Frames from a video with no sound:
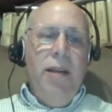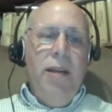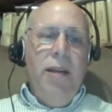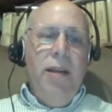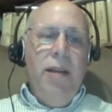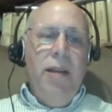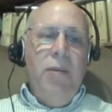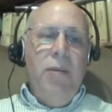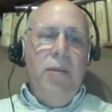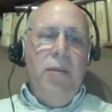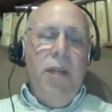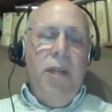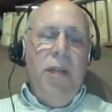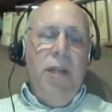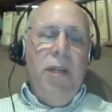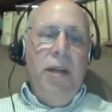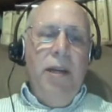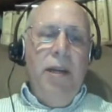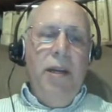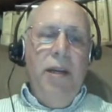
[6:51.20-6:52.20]
Double
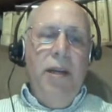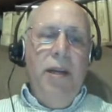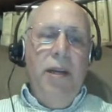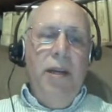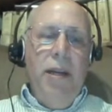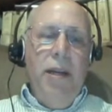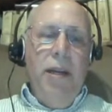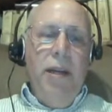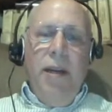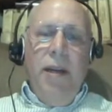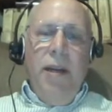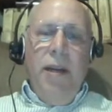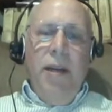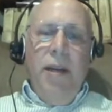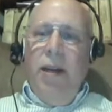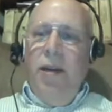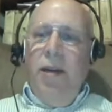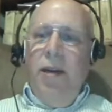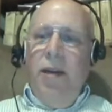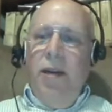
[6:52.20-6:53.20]
click,
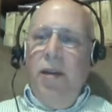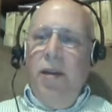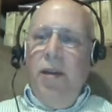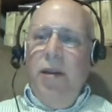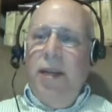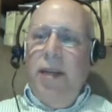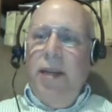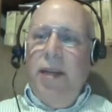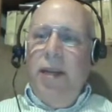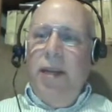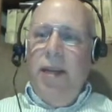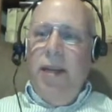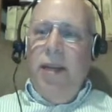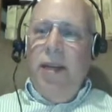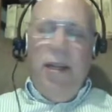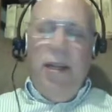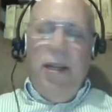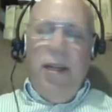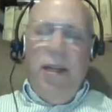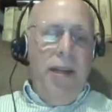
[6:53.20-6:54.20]
and here are the
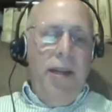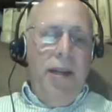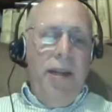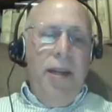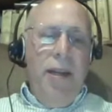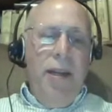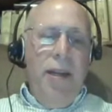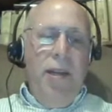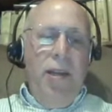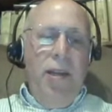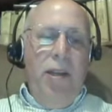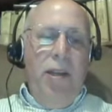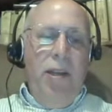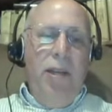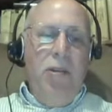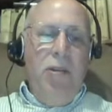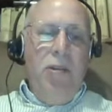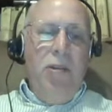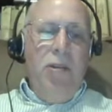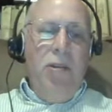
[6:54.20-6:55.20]
tasks that you
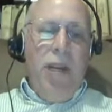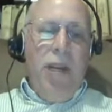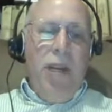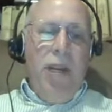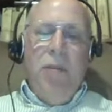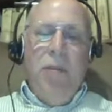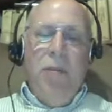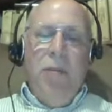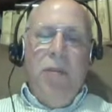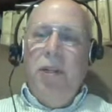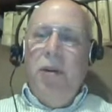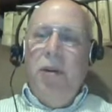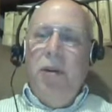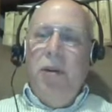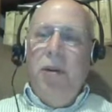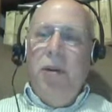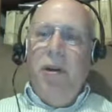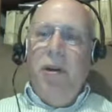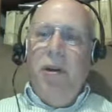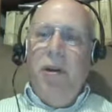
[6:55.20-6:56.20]
need to accomplish in
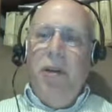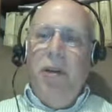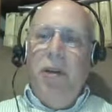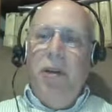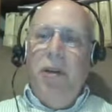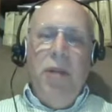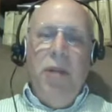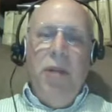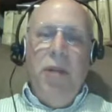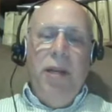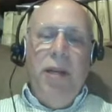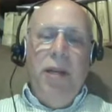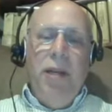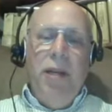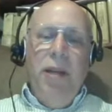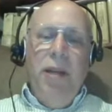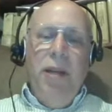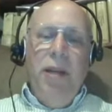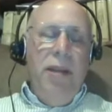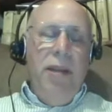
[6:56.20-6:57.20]
order to complete
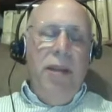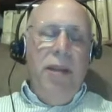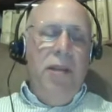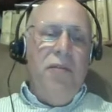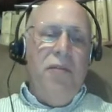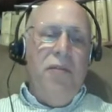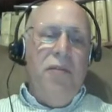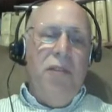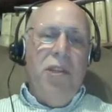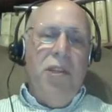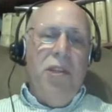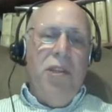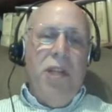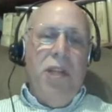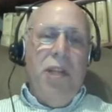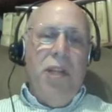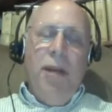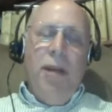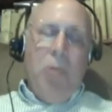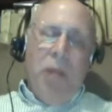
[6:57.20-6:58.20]
this first
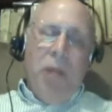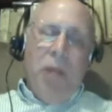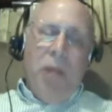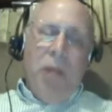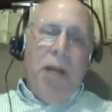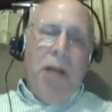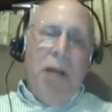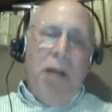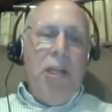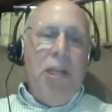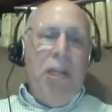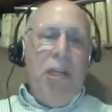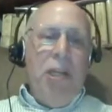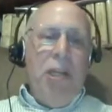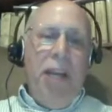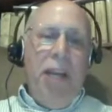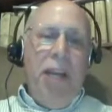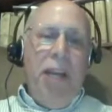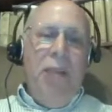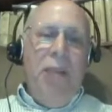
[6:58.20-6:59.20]
lesson. Well, I'll be
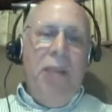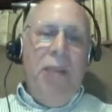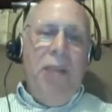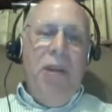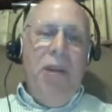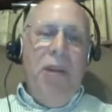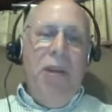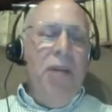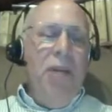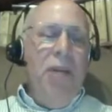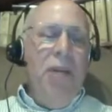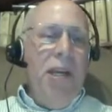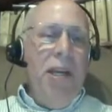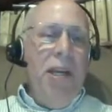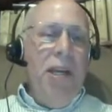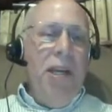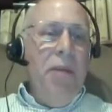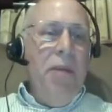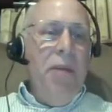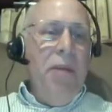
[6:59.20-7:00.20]
checking in with you
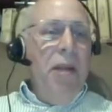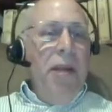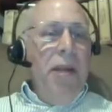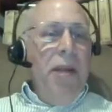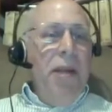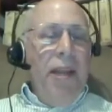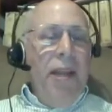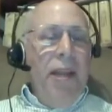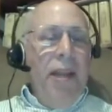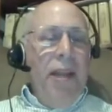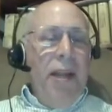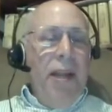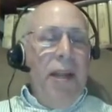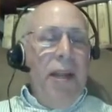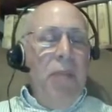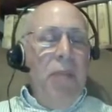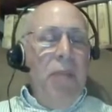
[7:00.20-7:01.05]
again at the